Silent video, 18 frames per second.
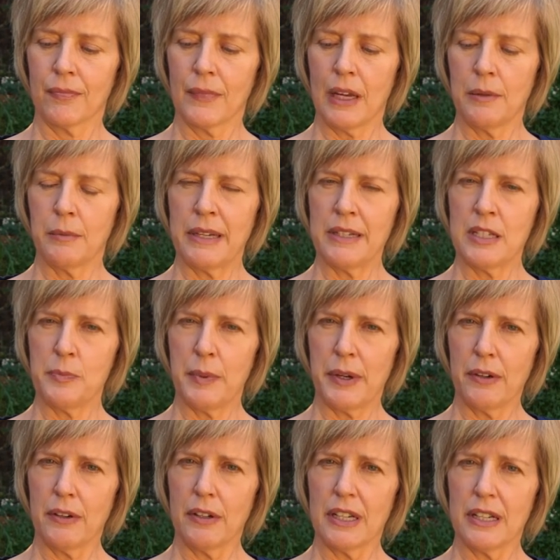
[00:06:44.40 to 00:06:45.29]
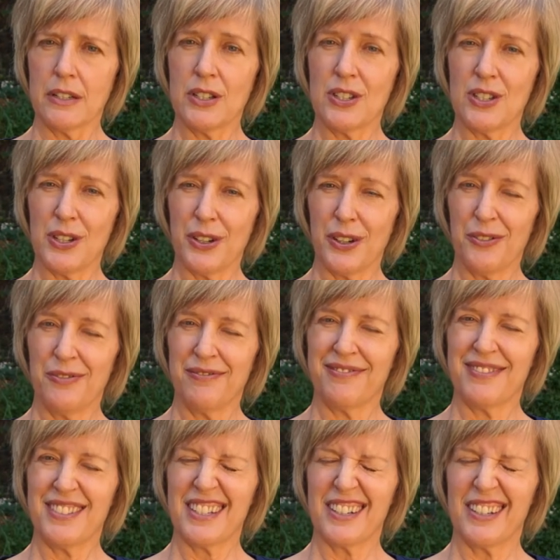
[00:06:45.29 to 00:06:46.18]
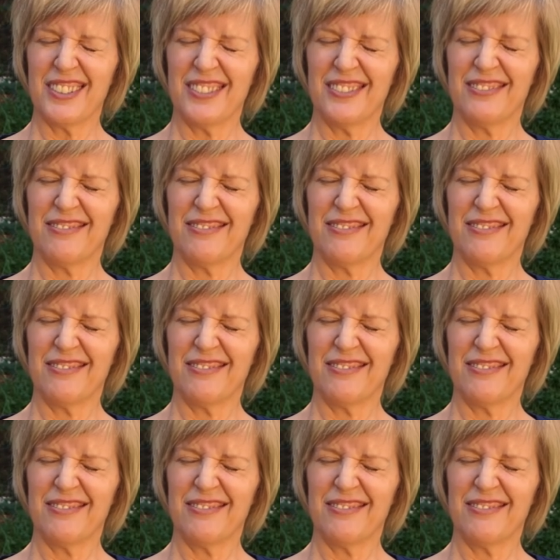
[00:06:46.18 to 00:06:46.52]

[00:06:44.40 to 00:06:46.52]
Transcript: my spirit is too. So